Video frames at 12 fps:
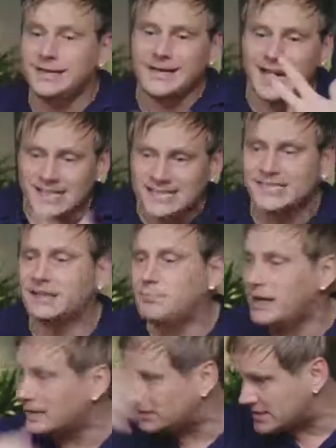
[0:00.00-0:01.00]
Yes, it
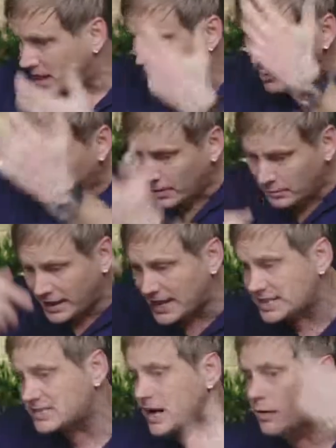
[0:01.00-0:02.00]
melts down and
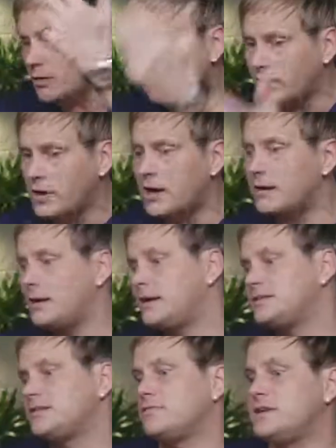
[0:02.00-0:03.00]
breaks down over the
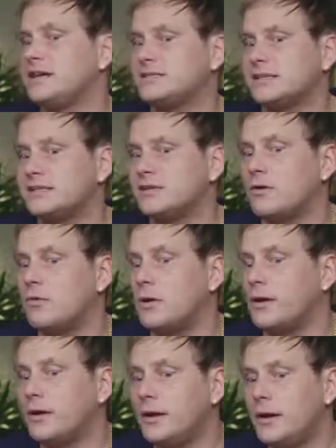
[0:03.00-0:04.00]
hundreds of years and so on,